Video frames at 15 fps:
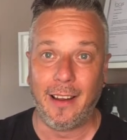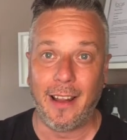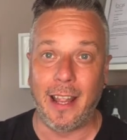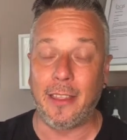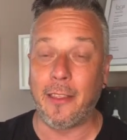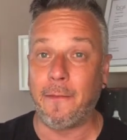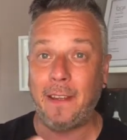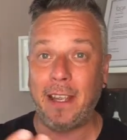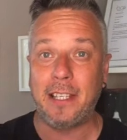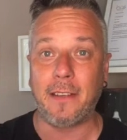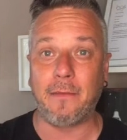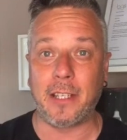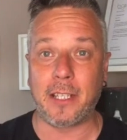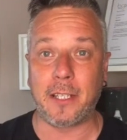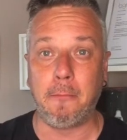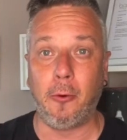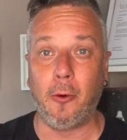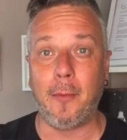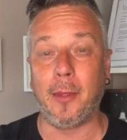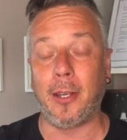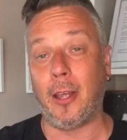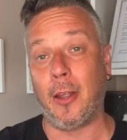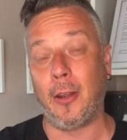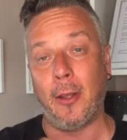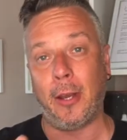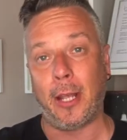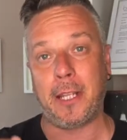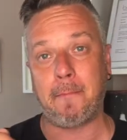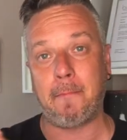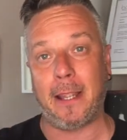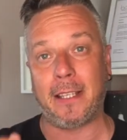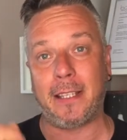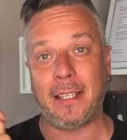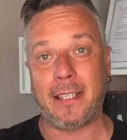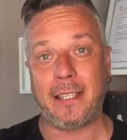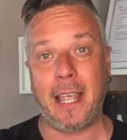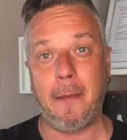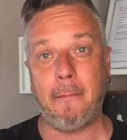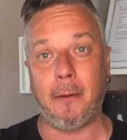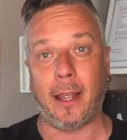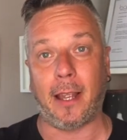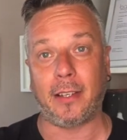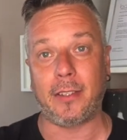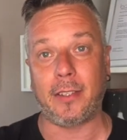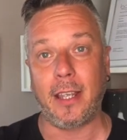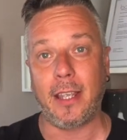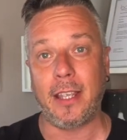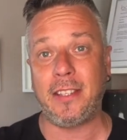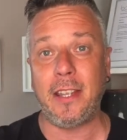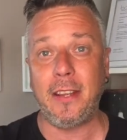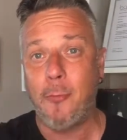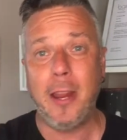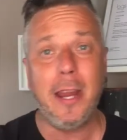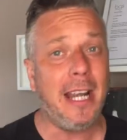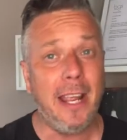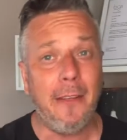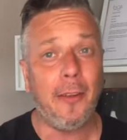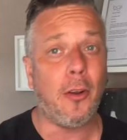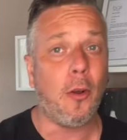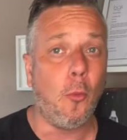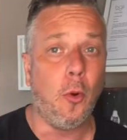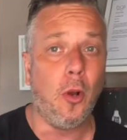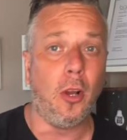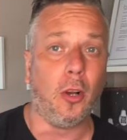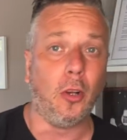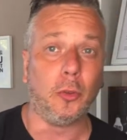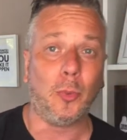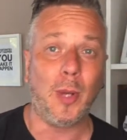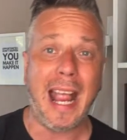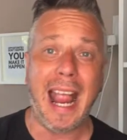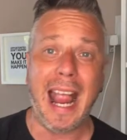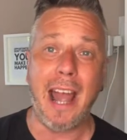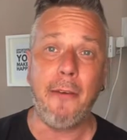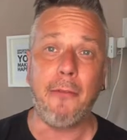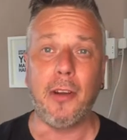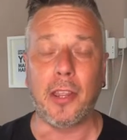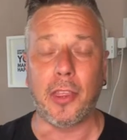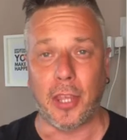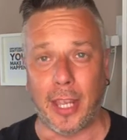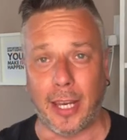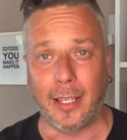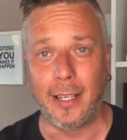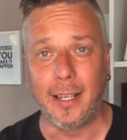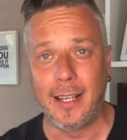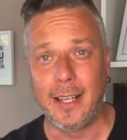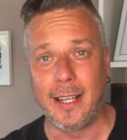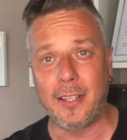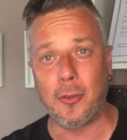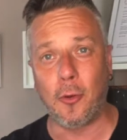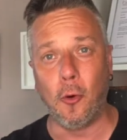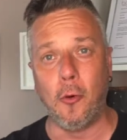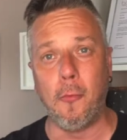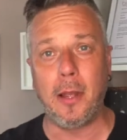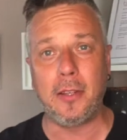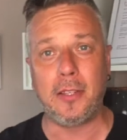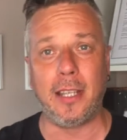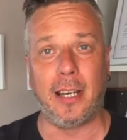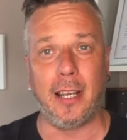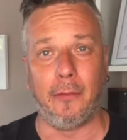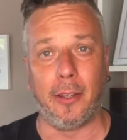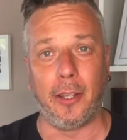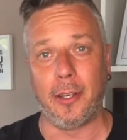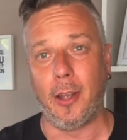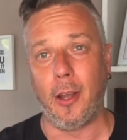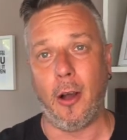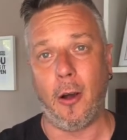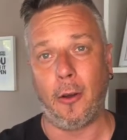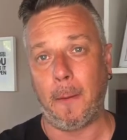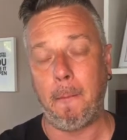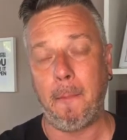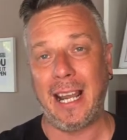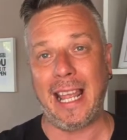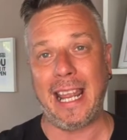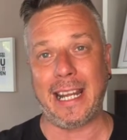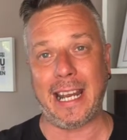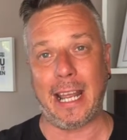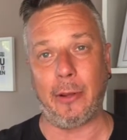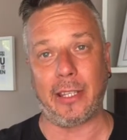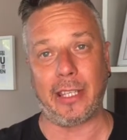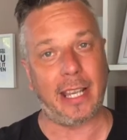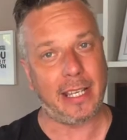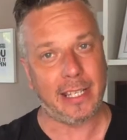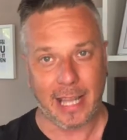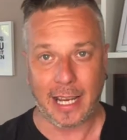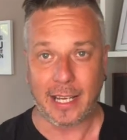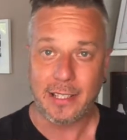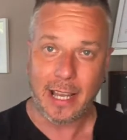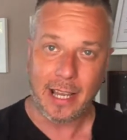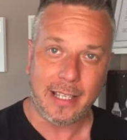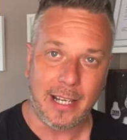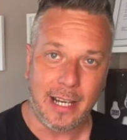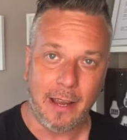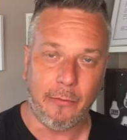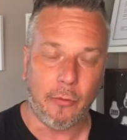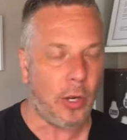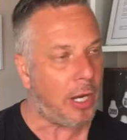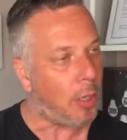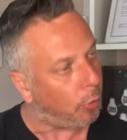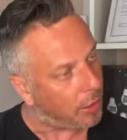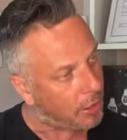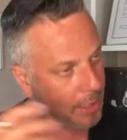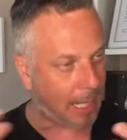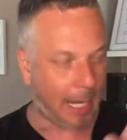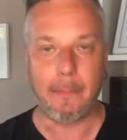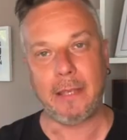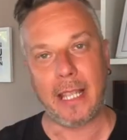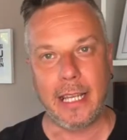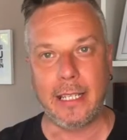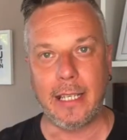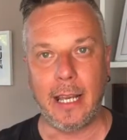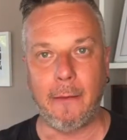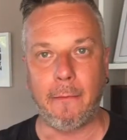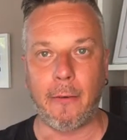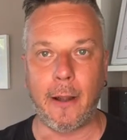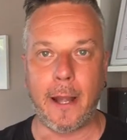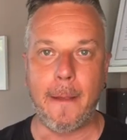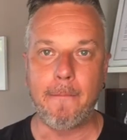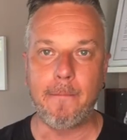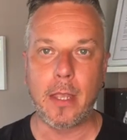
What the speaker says: in the face of disappointment and unexpected setbacks. You see, we live in a world where everything is almost delivered on a plate nowadays. Next day delivery or the same day delivery.